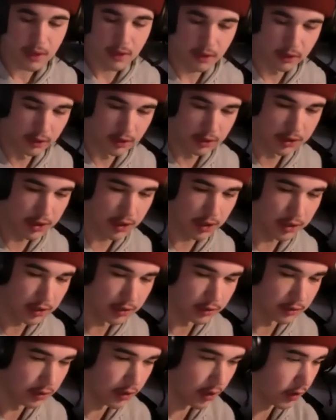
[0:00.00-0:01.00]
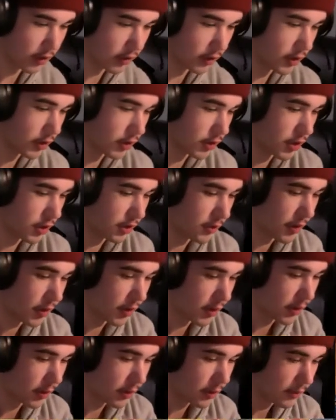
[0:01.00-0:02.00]
legit, non-legit
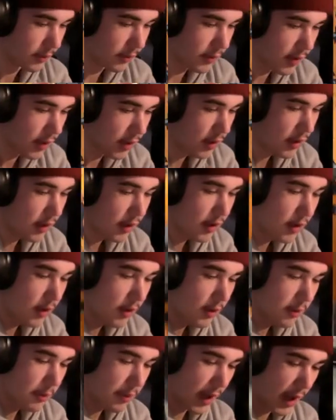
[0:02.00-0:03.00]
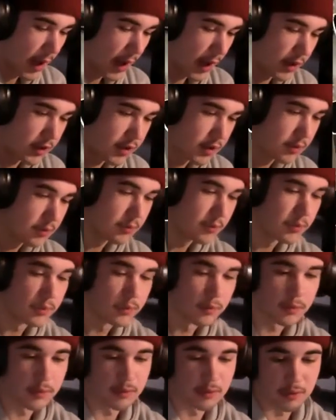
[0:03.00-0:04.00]
uh, packs
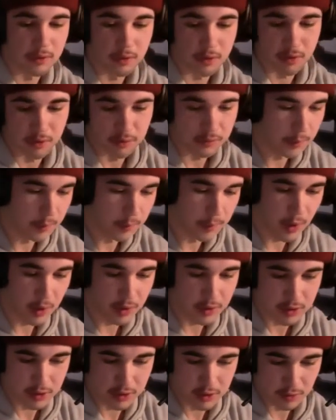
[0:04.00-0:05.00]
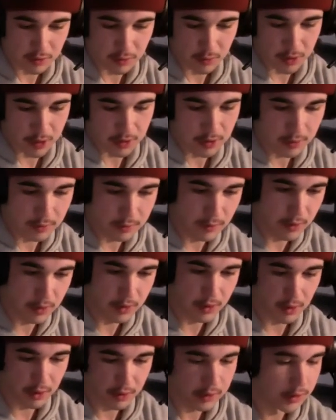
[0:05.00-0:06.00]
uh, from boxes or what
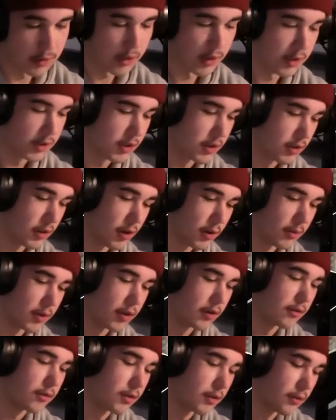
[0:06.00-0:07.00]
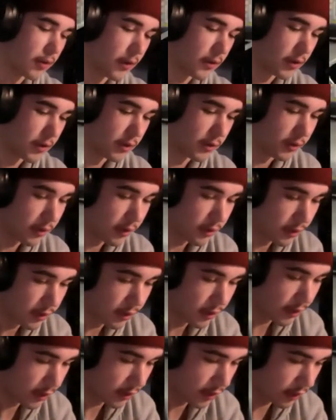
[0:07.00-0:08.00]
whatnot. You guys can comment if you've ever
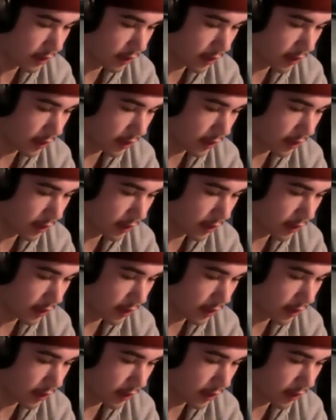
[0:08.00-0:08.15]
you know